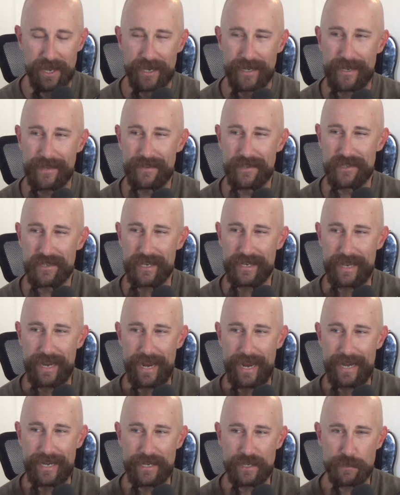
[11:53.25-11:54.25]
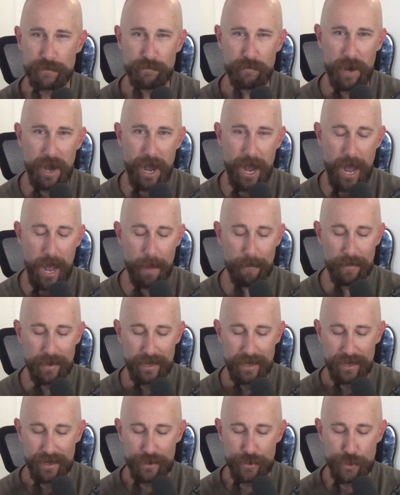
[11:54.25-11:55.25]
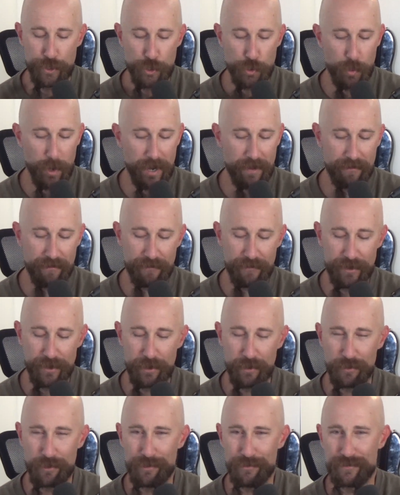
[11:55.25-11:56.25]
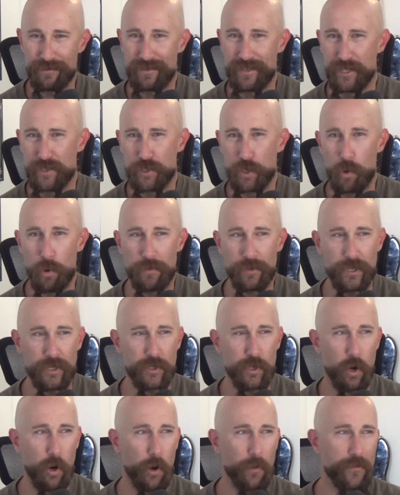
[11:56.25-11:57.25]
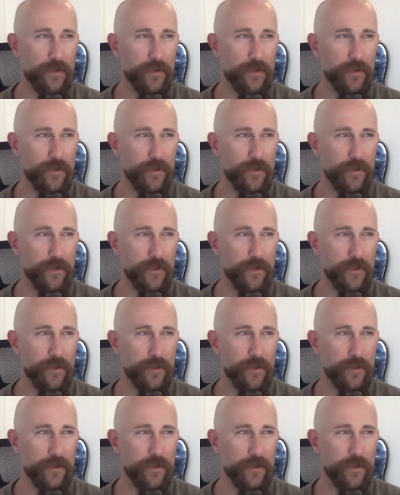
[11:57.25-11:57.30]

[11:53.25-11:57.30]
Got this like 80s pop new wave feel, little disco in the guitar.